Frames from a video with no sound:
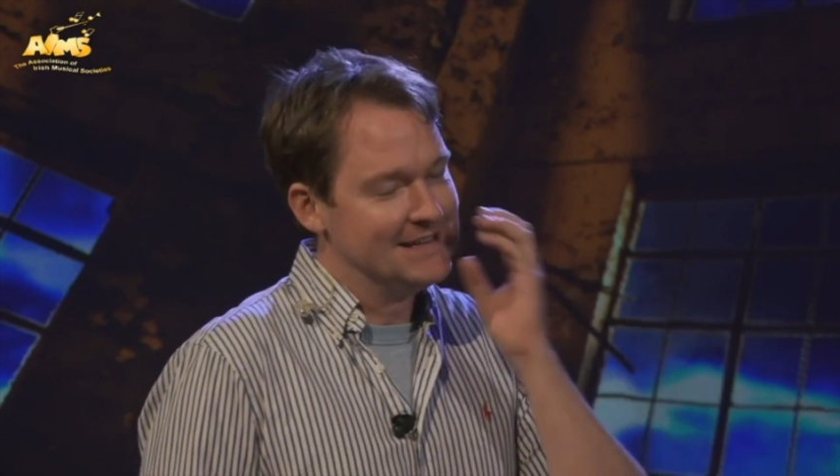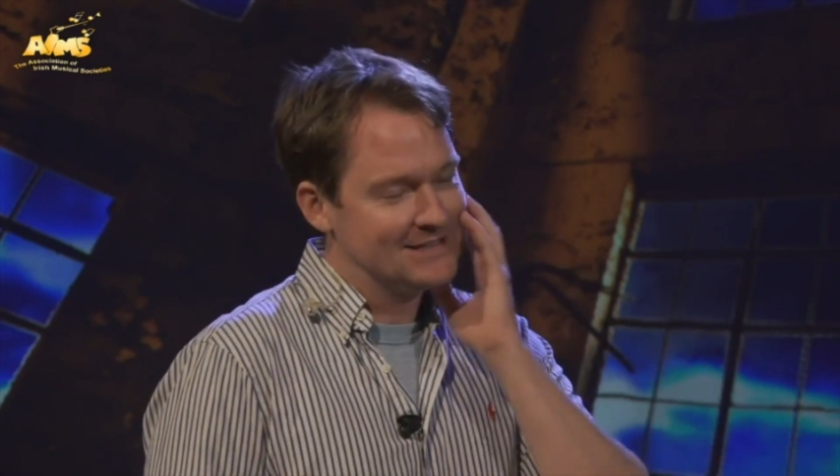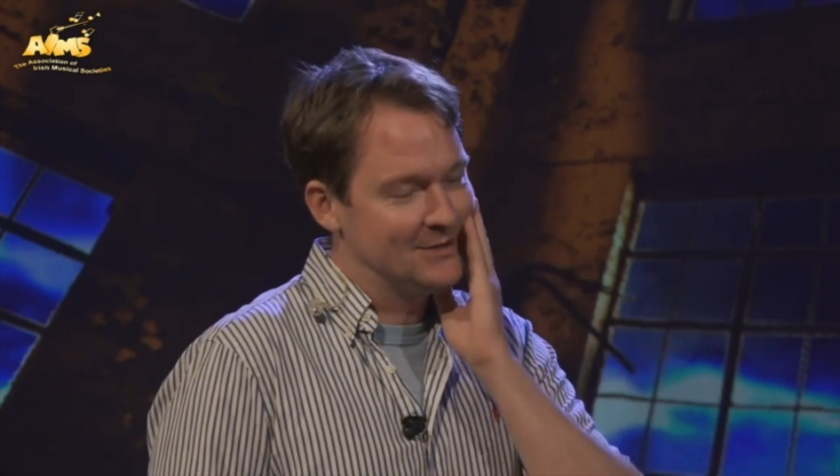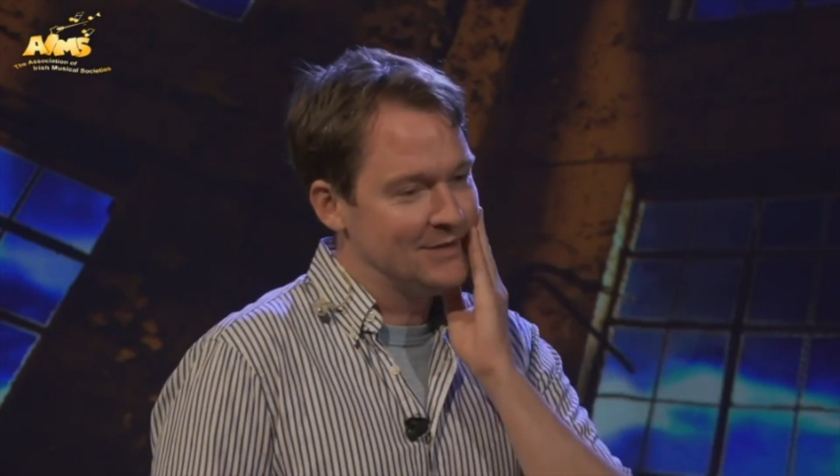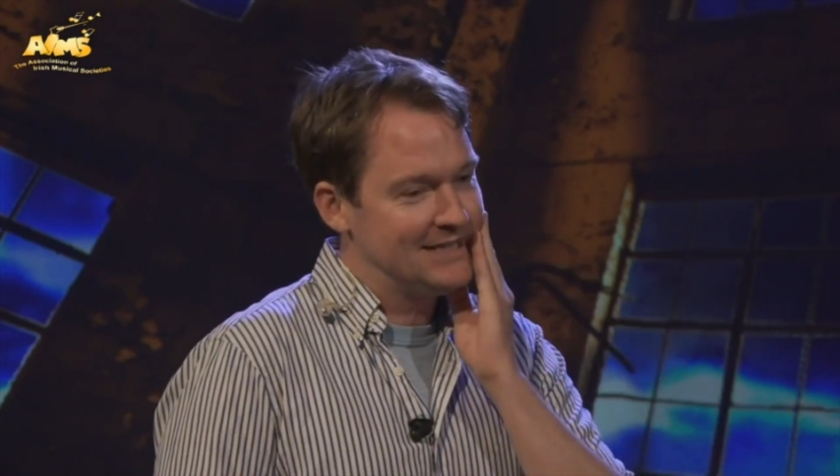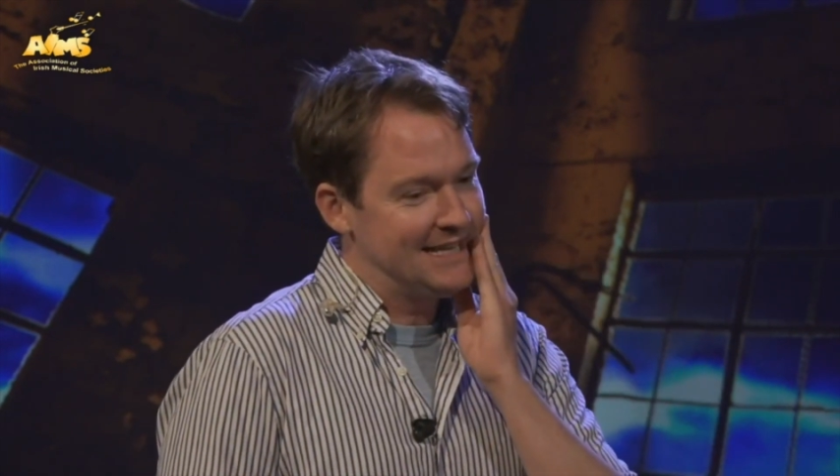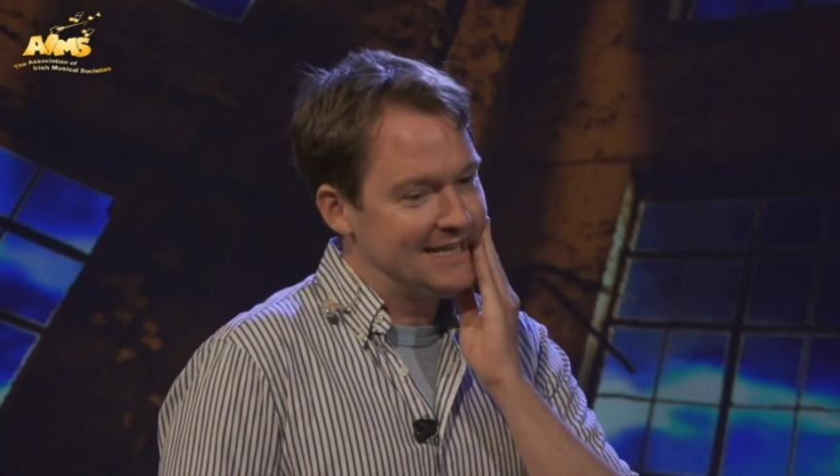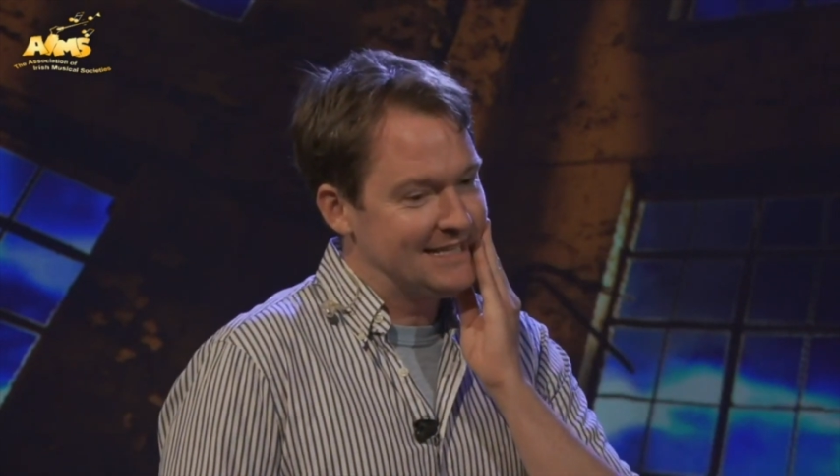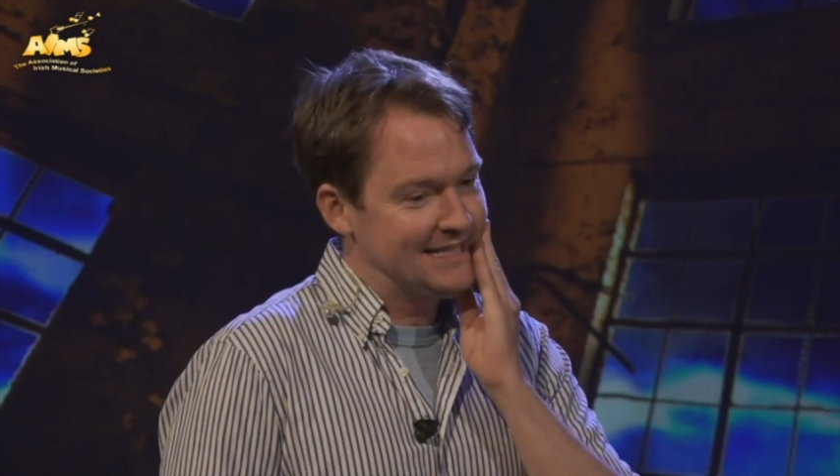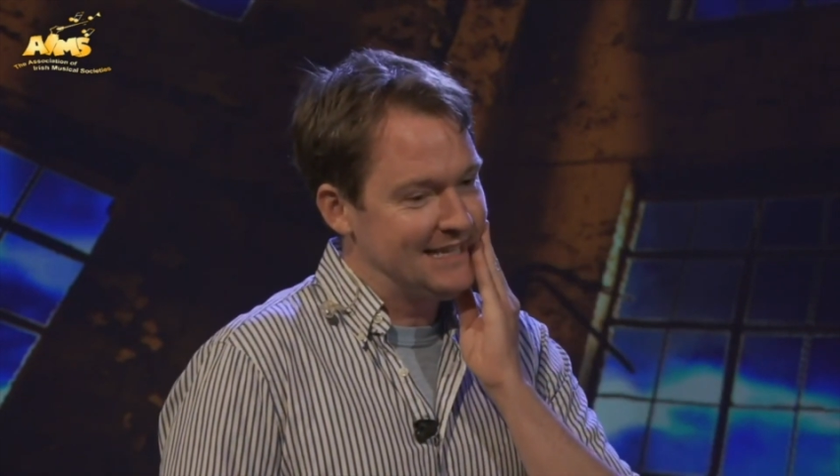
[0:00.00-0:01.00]
So
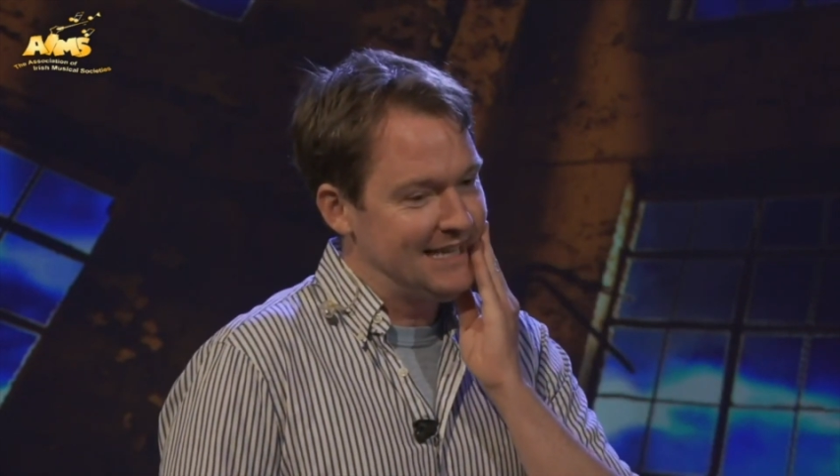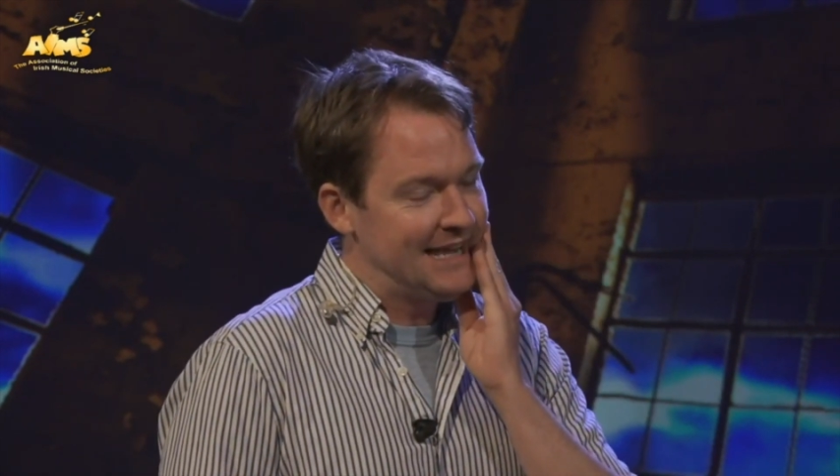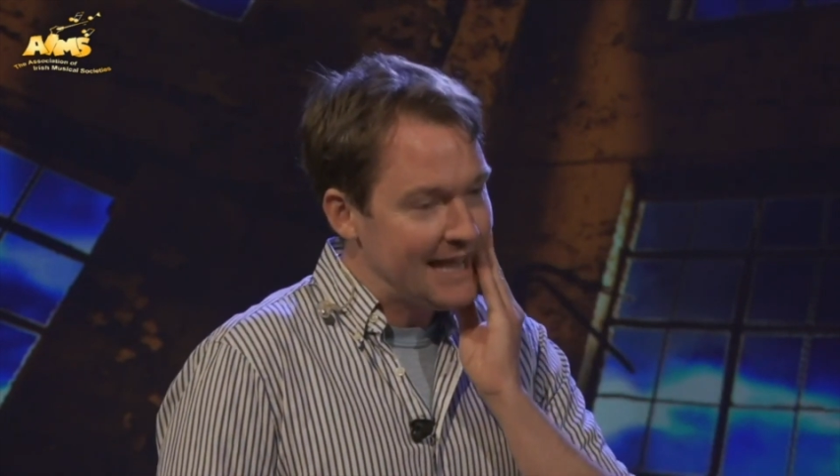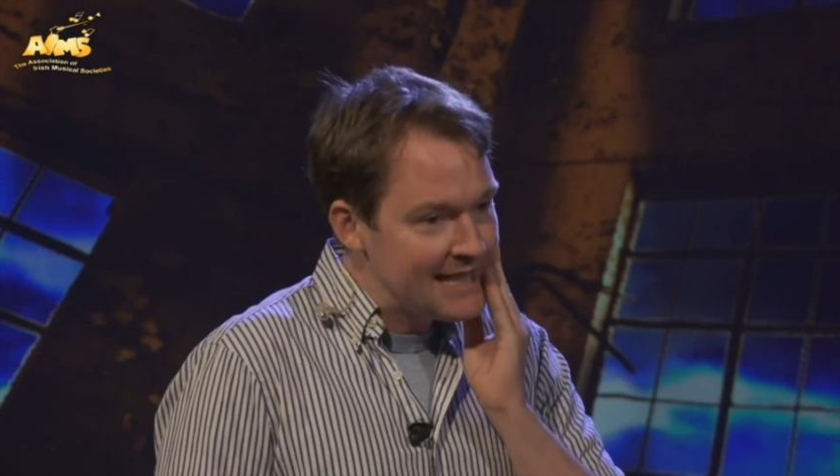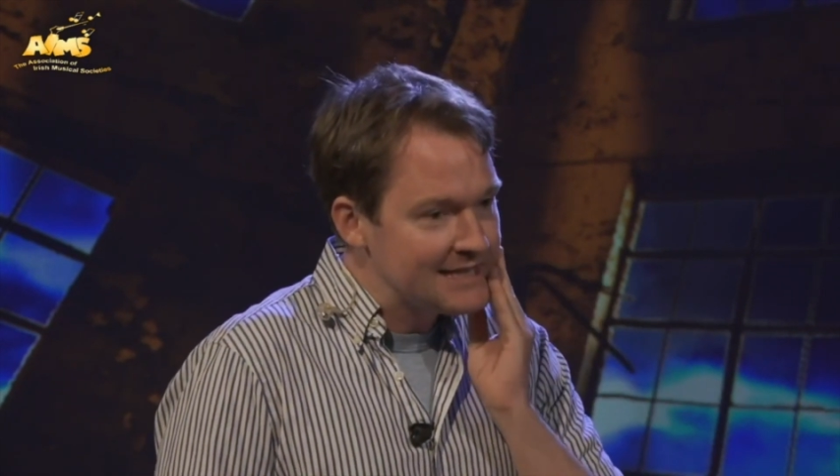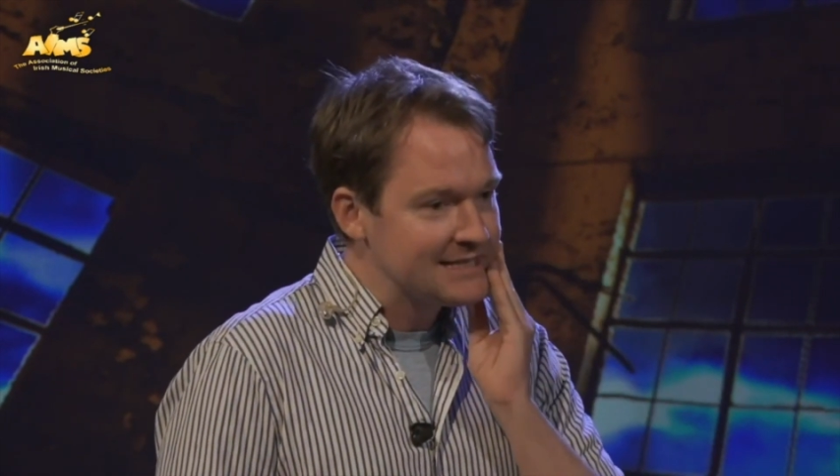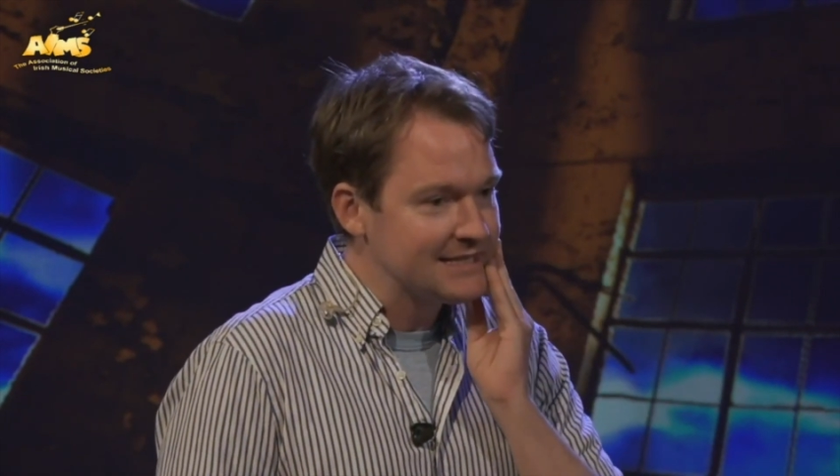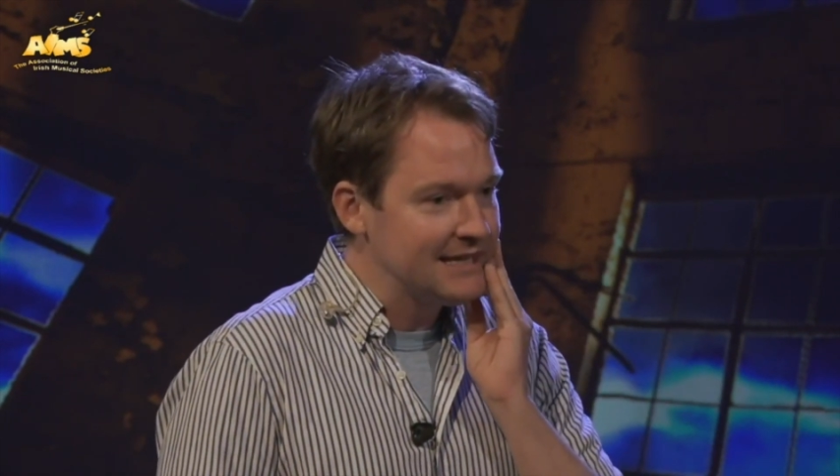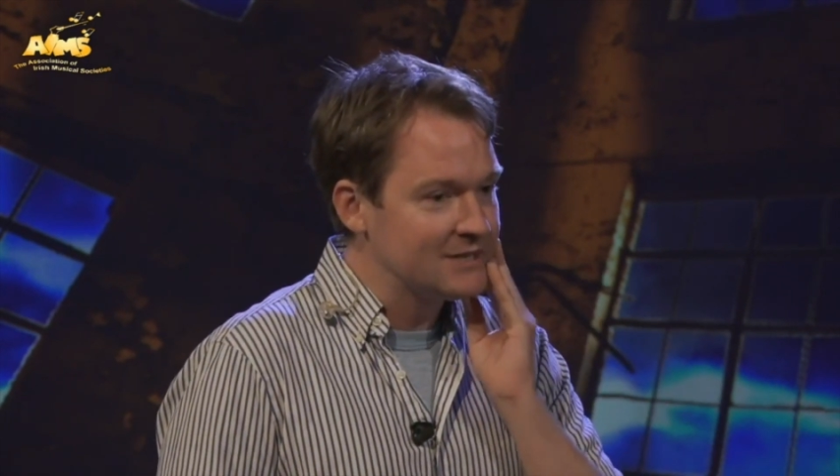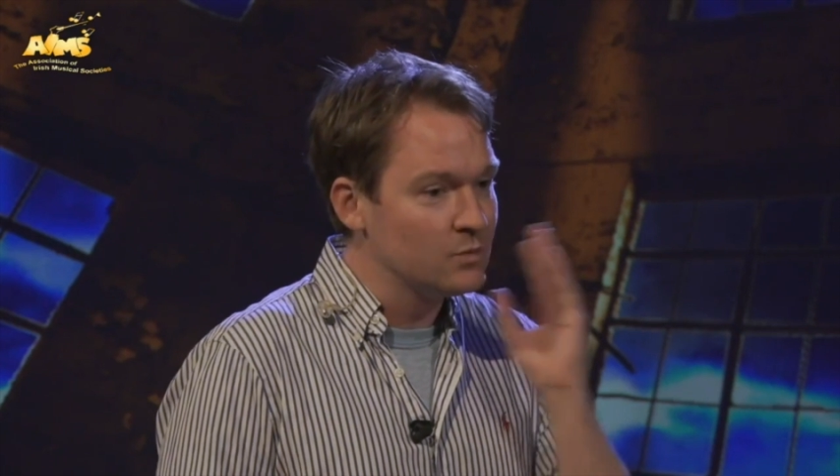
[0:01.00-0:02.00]

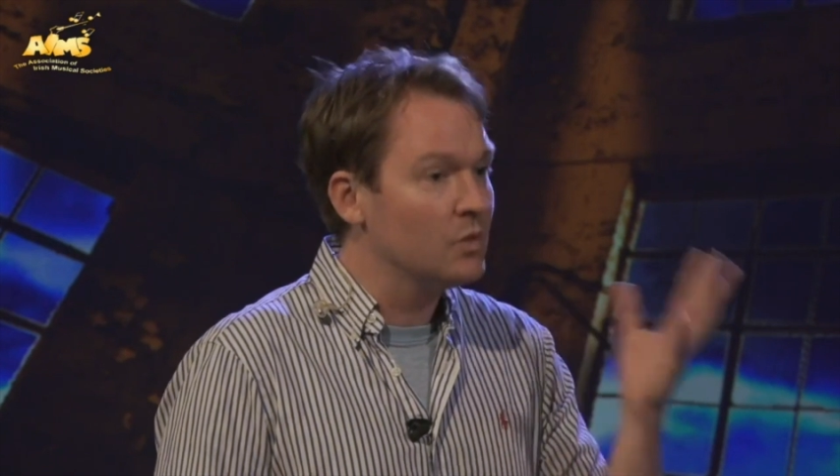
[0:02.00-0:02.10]
it's